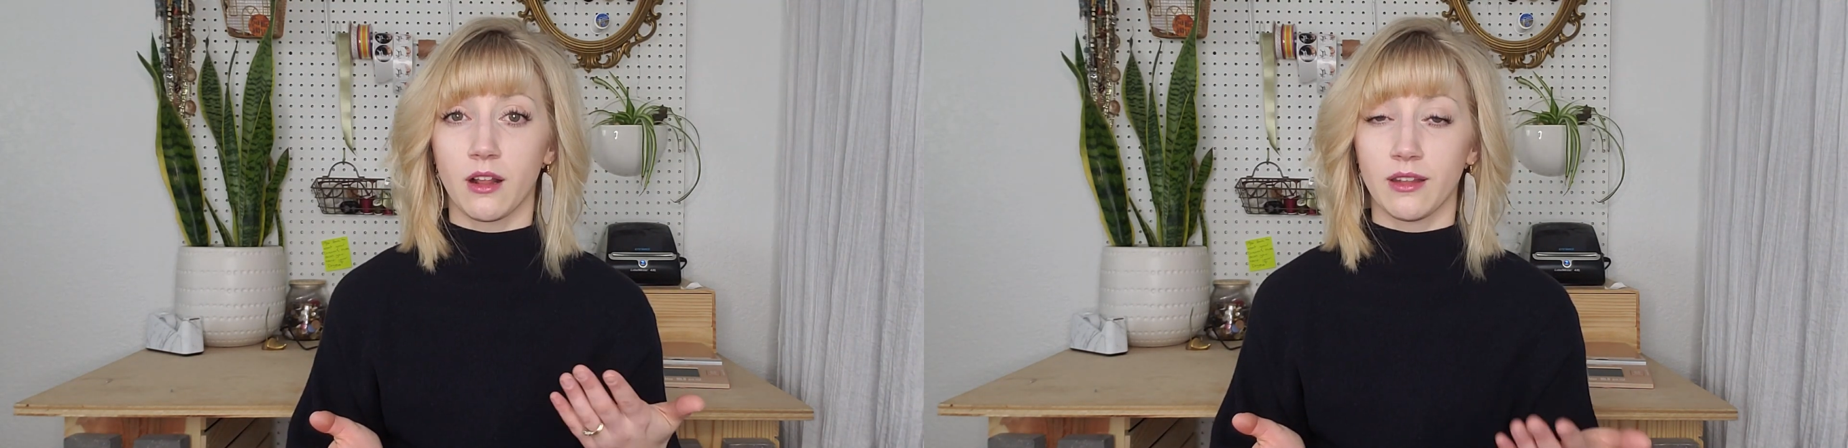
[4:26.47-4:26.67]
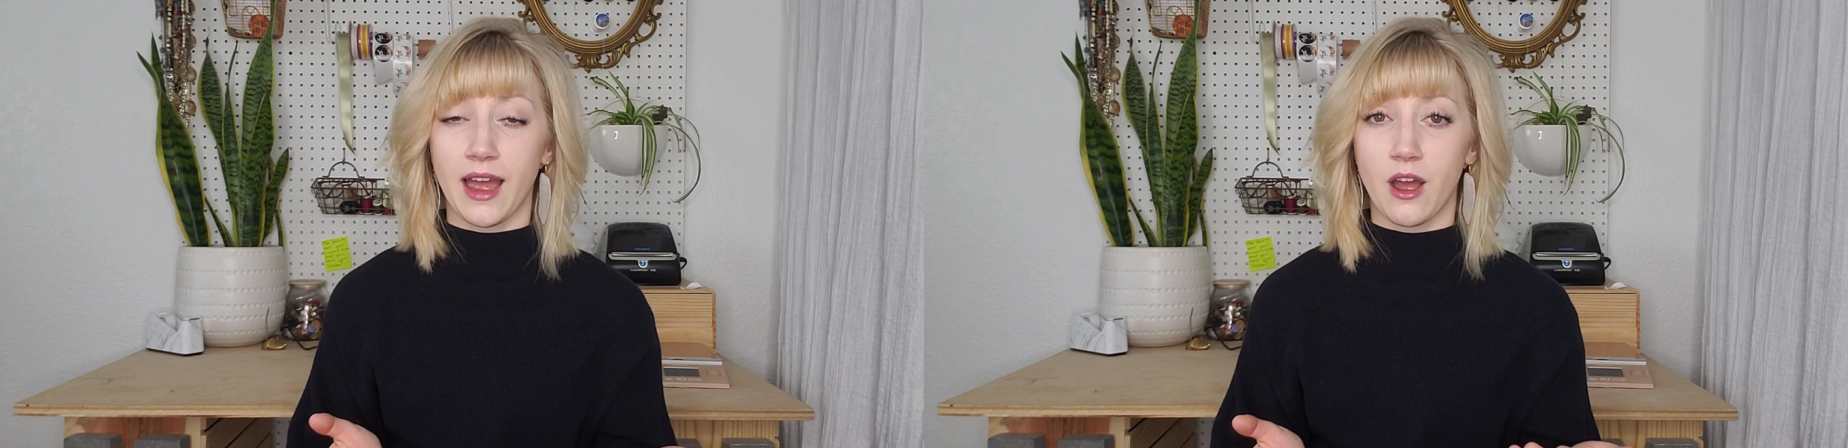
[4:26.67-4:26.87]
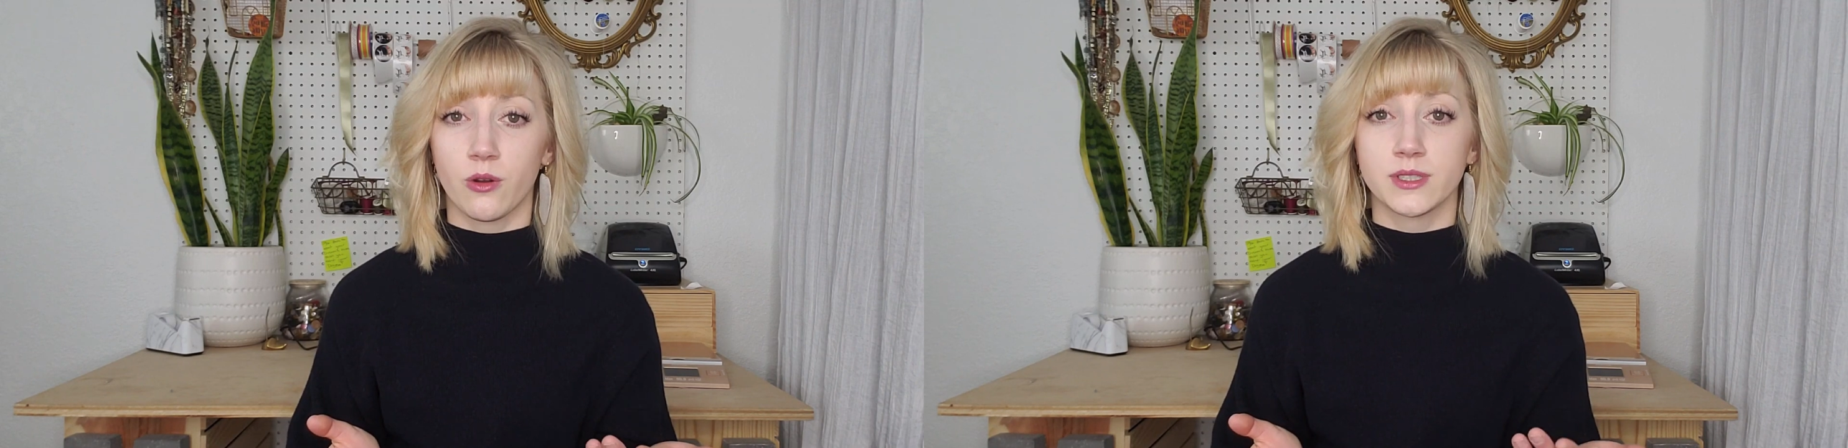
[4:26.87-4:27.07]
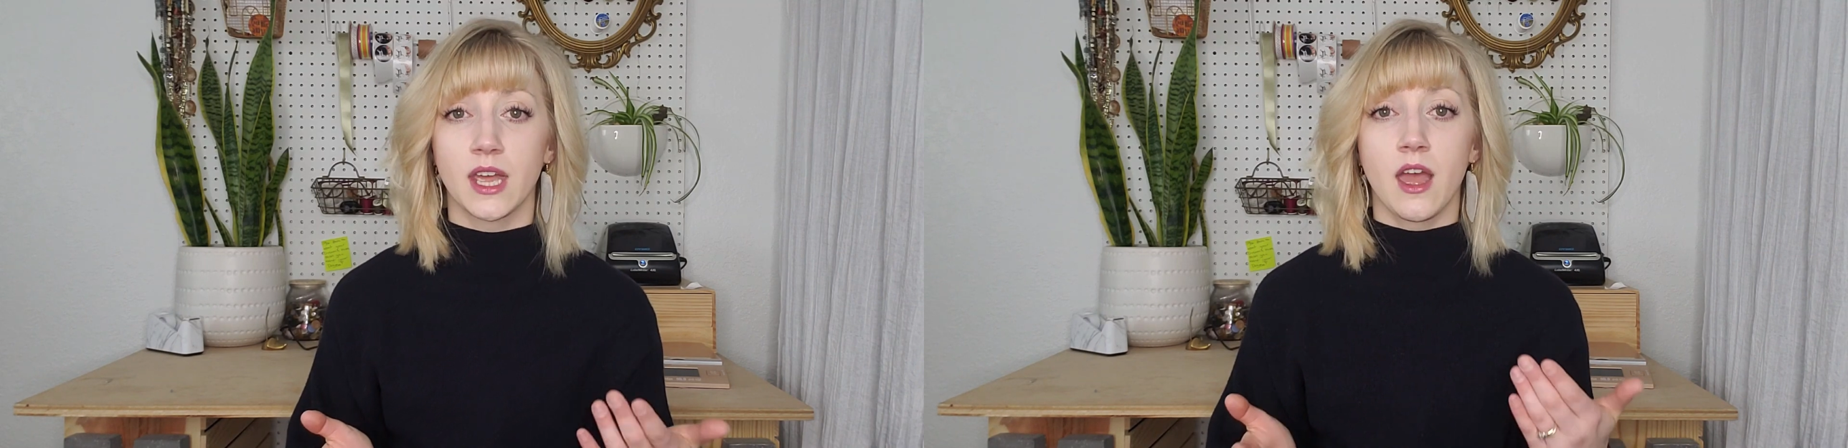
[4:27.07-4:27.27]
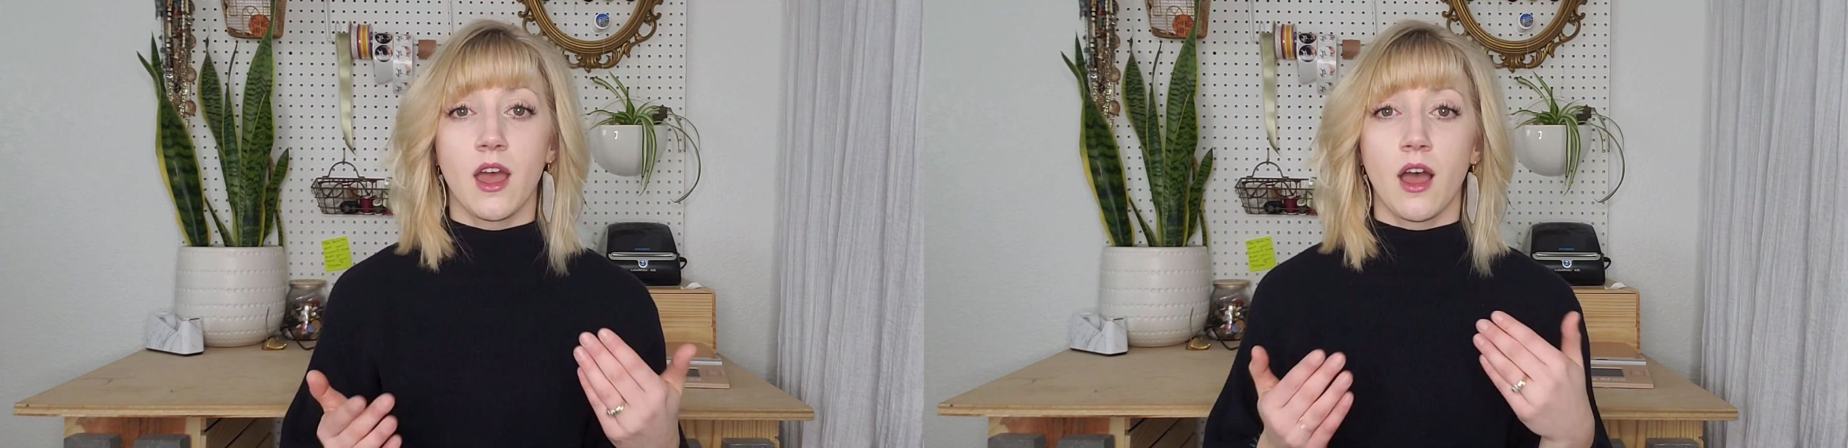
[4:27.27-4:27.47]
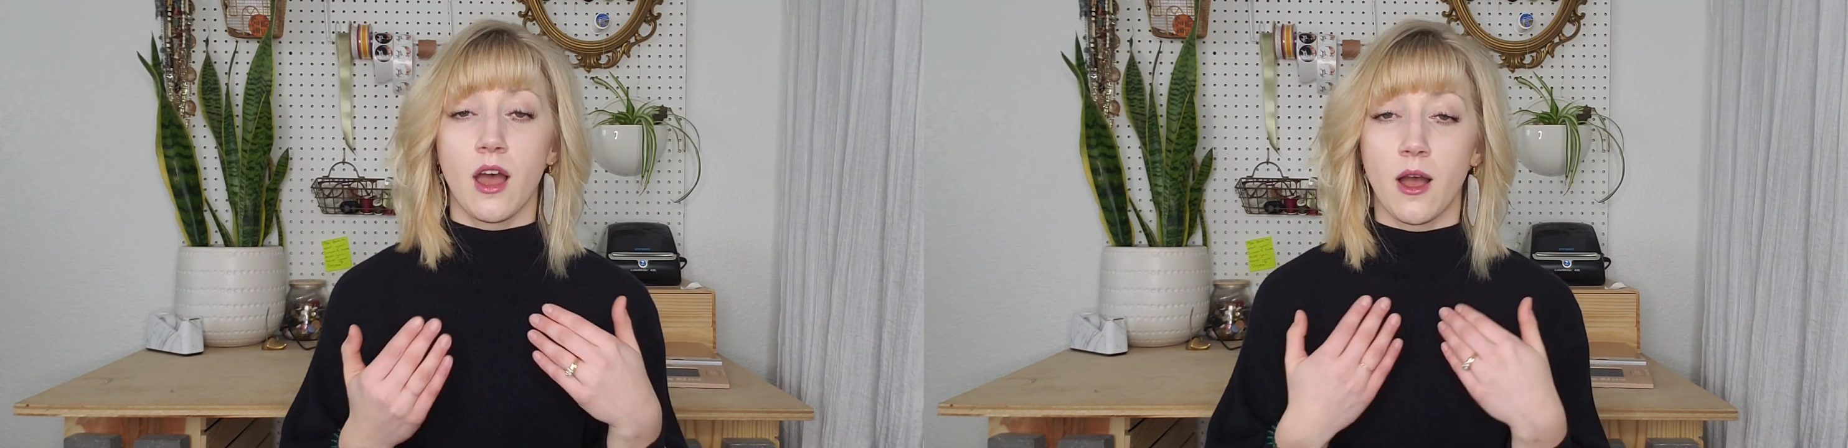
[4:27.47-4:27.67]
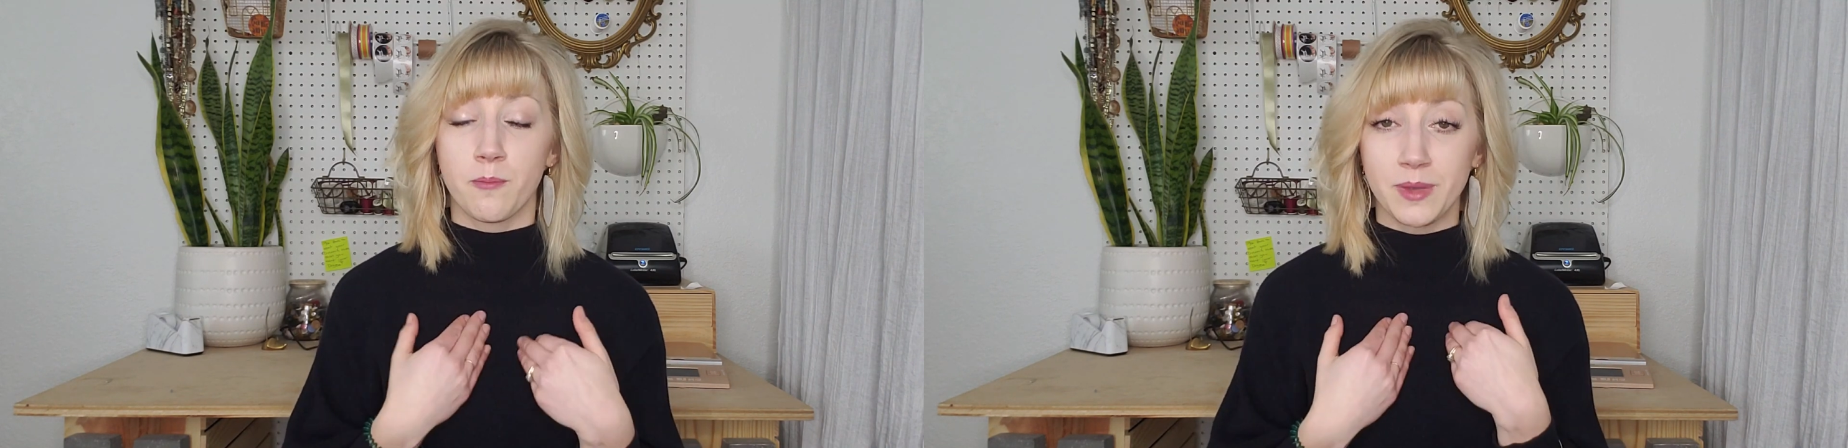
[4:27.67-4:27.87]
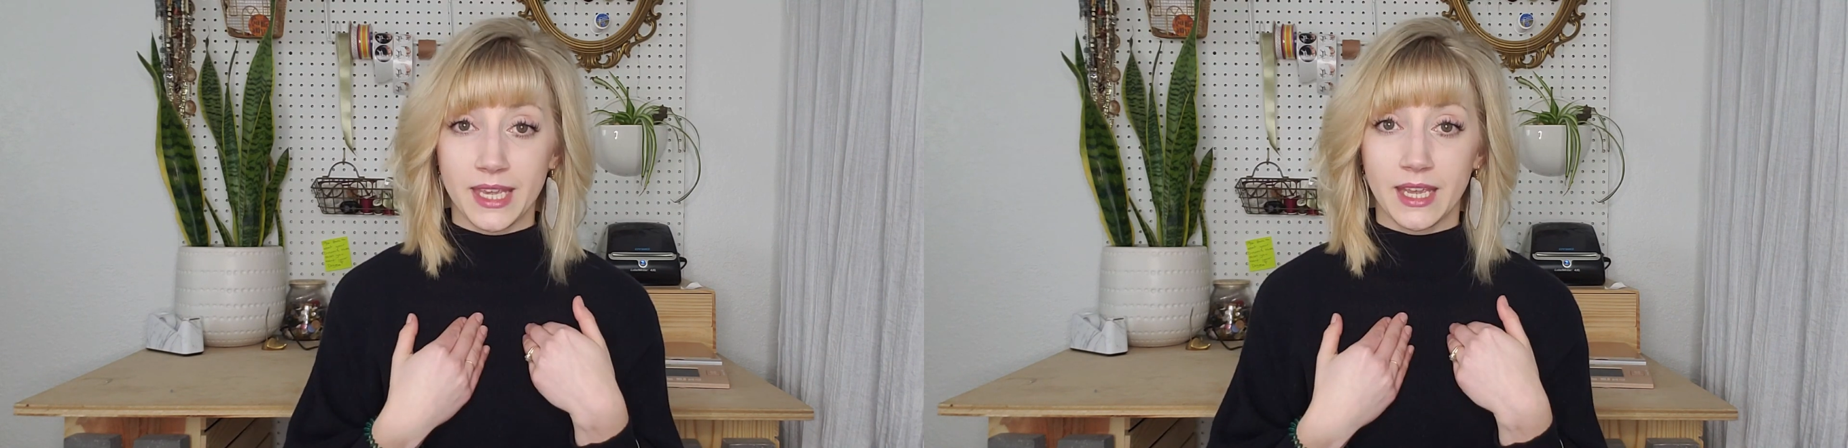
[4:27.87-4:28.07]
allows
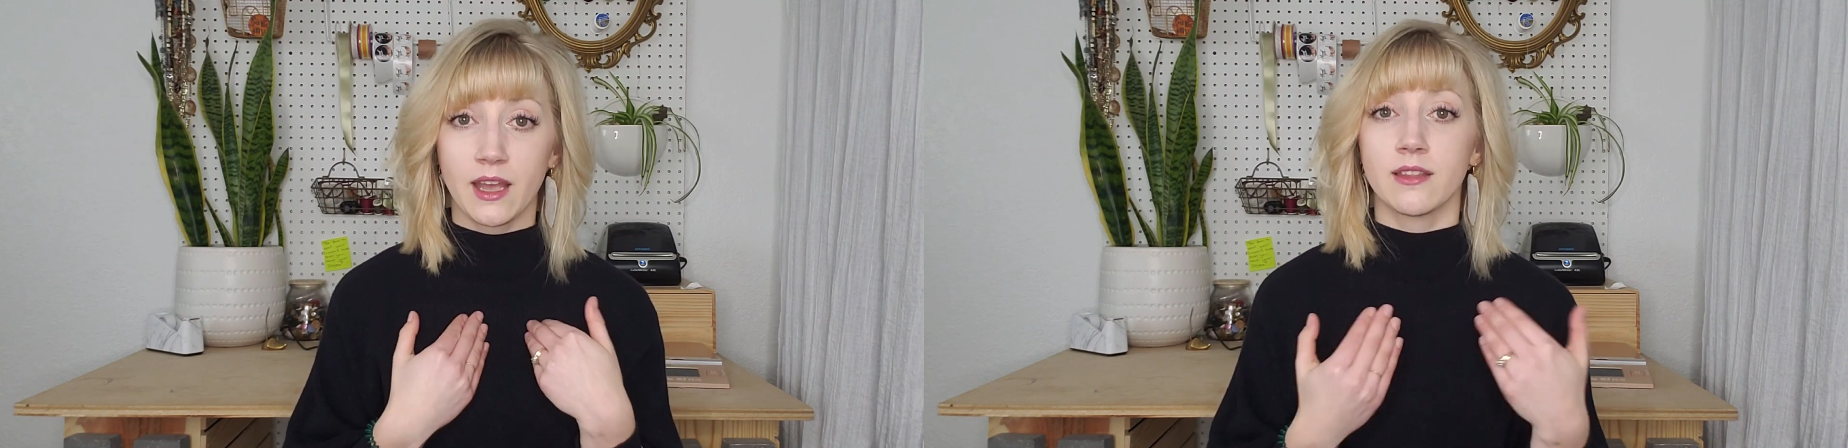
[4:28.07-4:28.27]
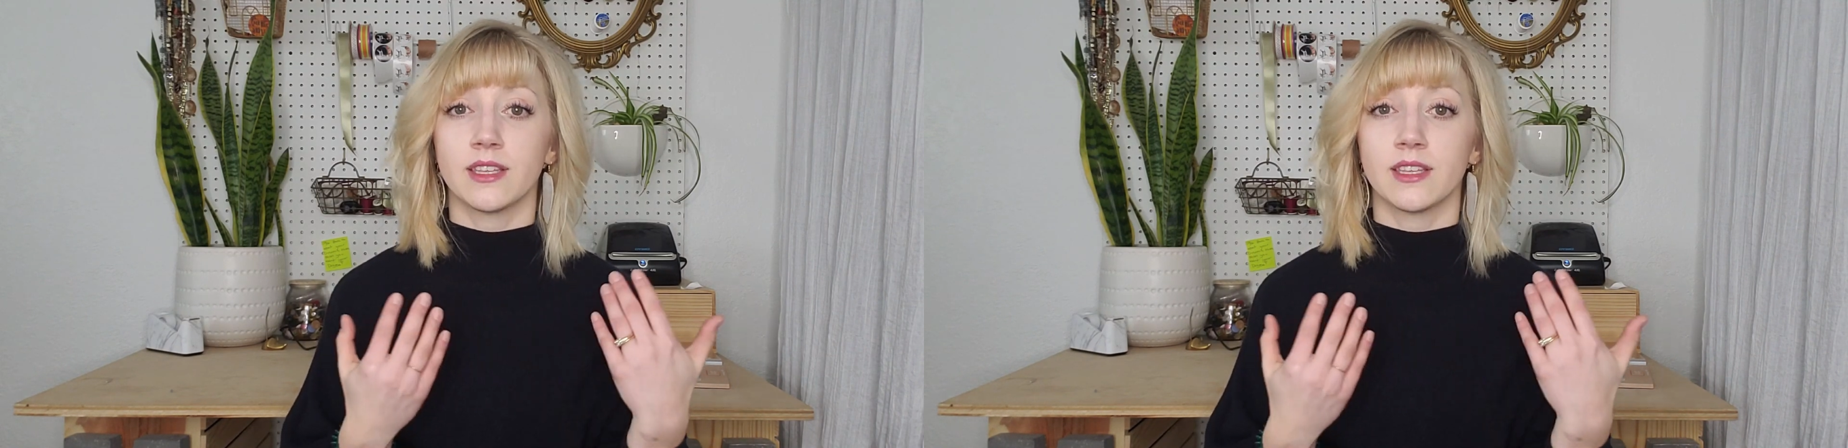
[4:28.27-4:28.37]
me,